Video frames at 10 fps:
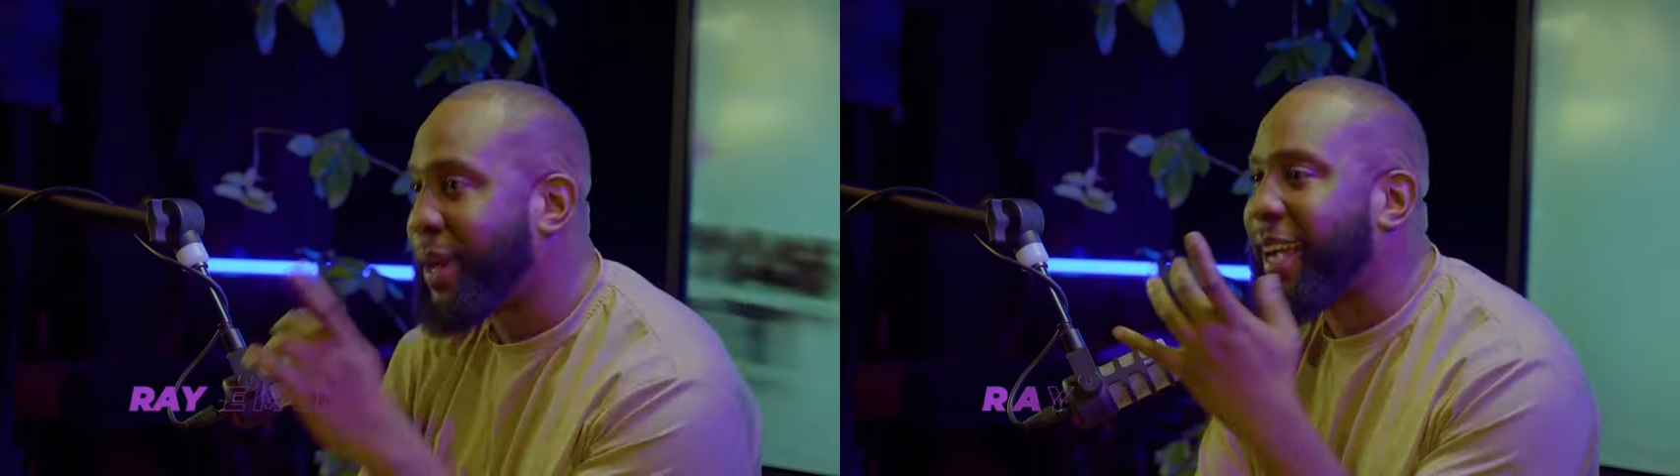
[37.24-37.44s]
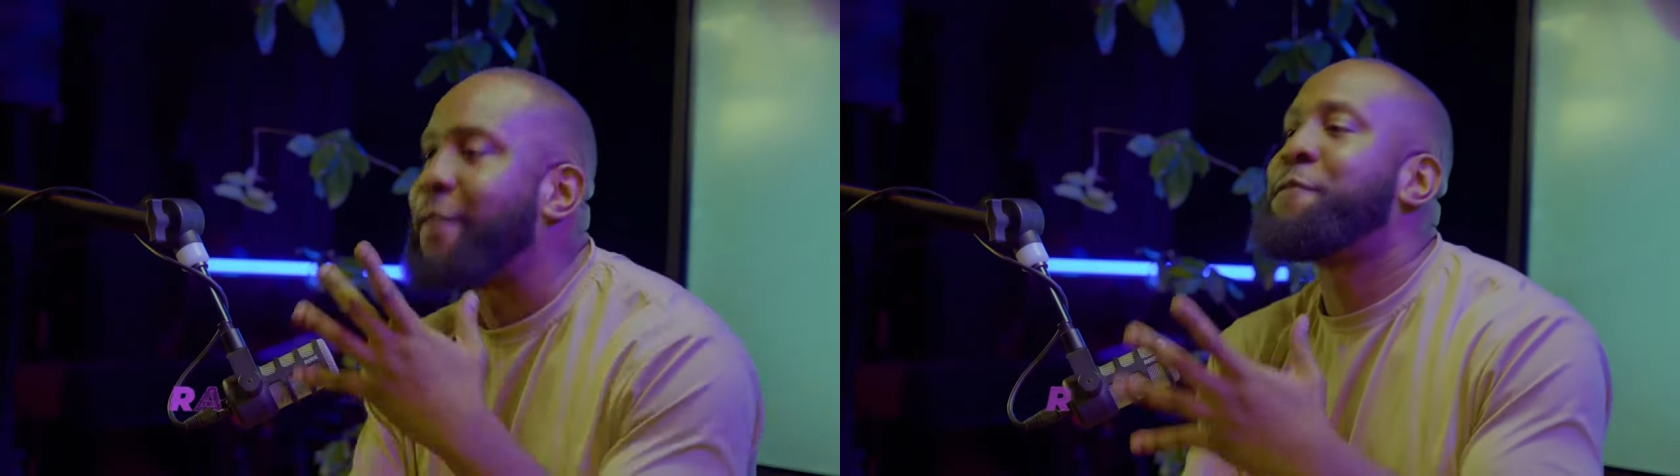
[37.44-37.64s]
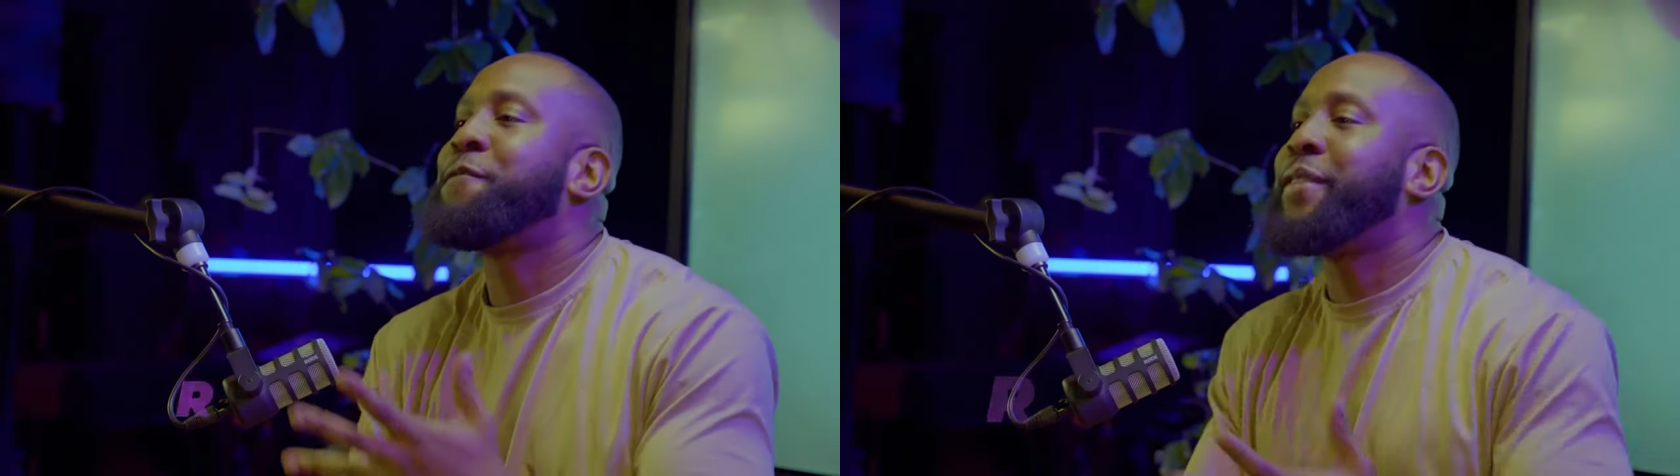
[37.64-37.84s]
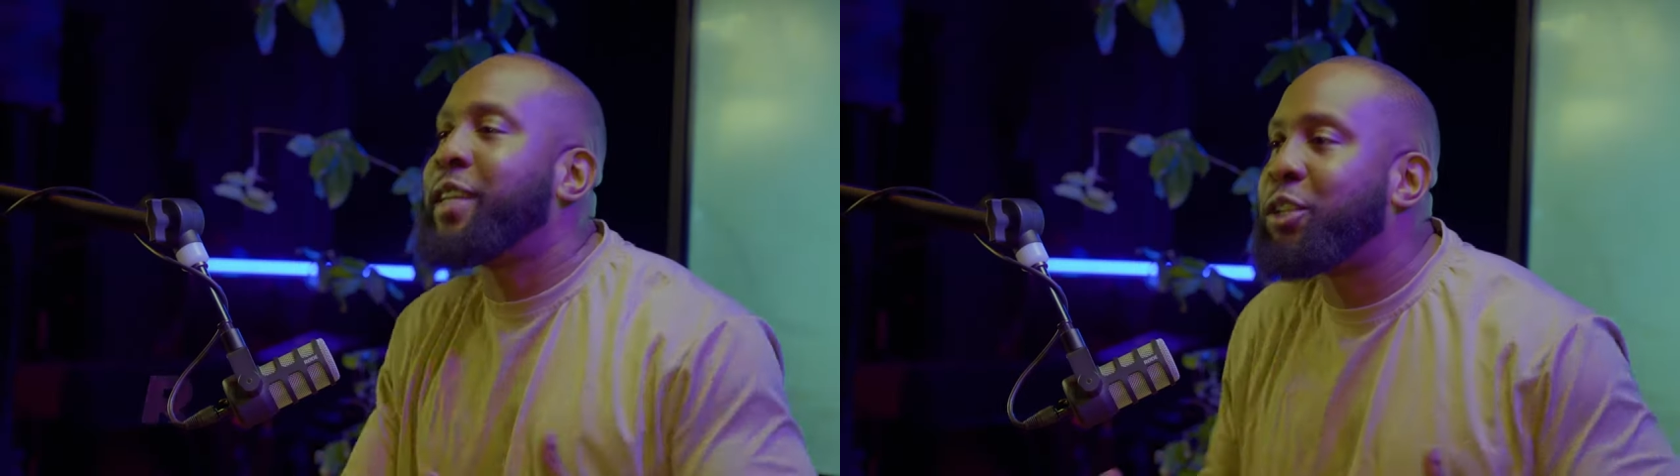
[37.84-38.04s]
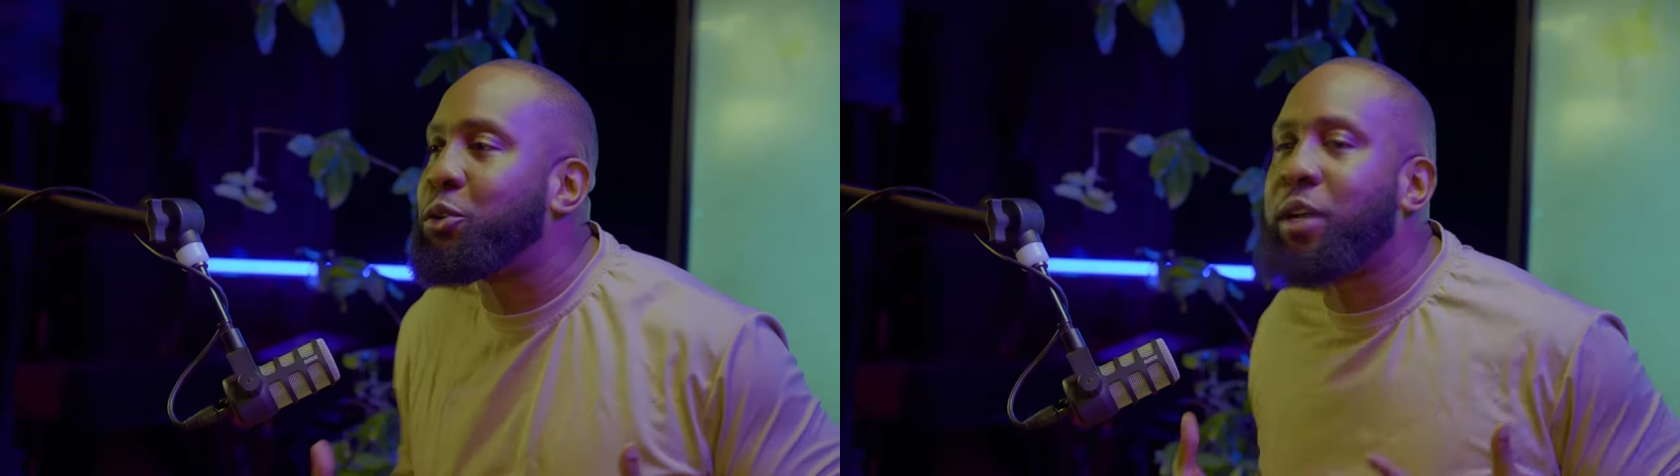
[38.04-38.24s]
I can
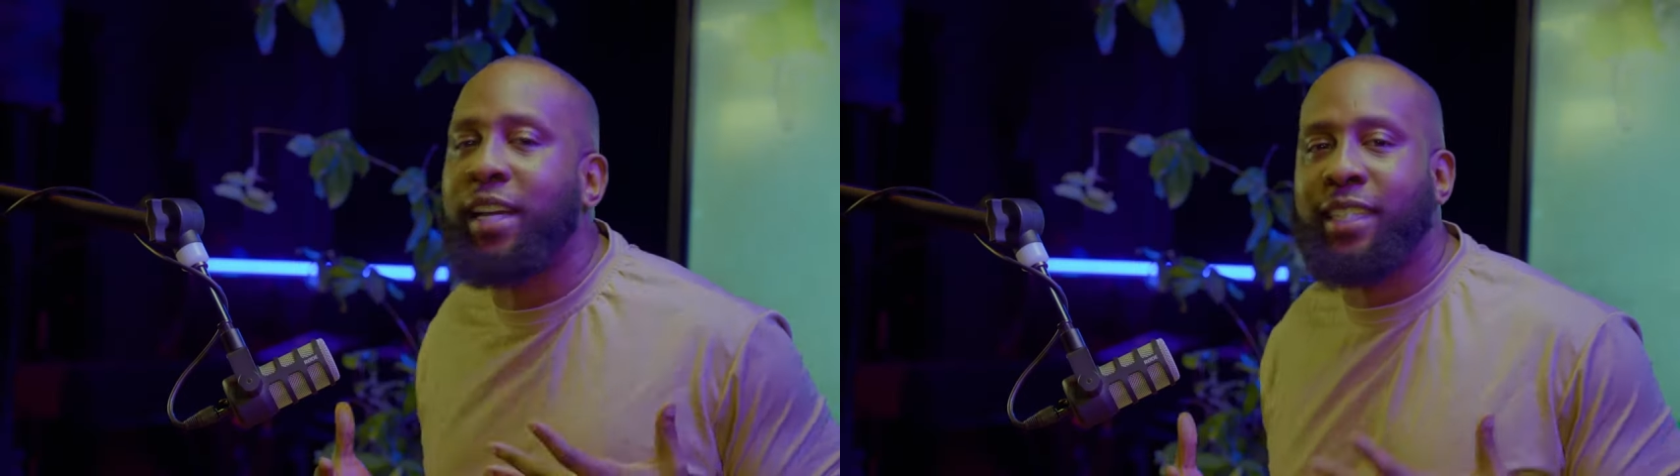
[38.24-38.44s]
feel you guys.